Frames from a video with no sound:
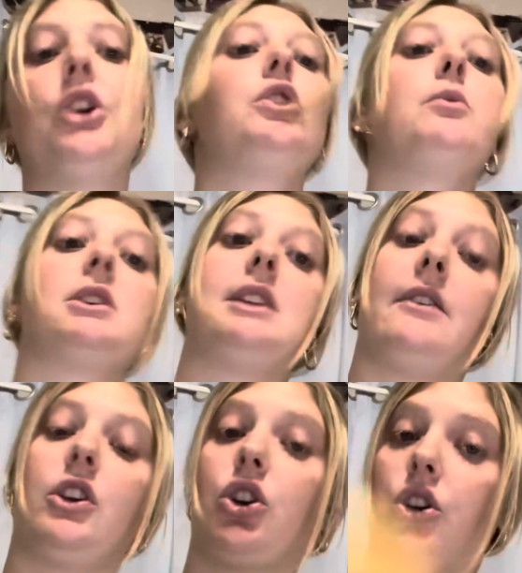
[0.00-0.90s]
you must have
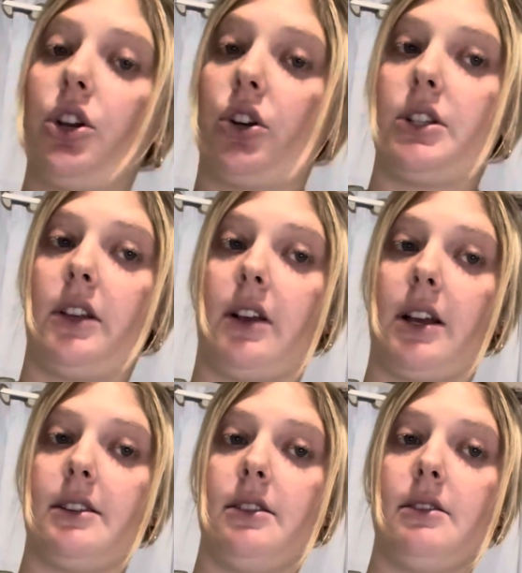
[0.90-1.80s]
a current nursing
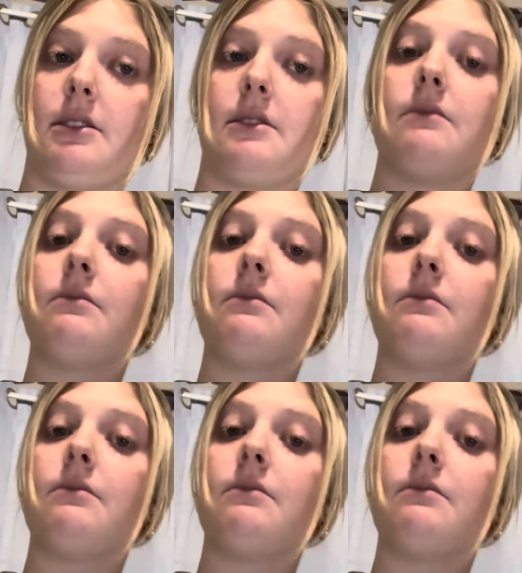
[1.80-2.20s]
license.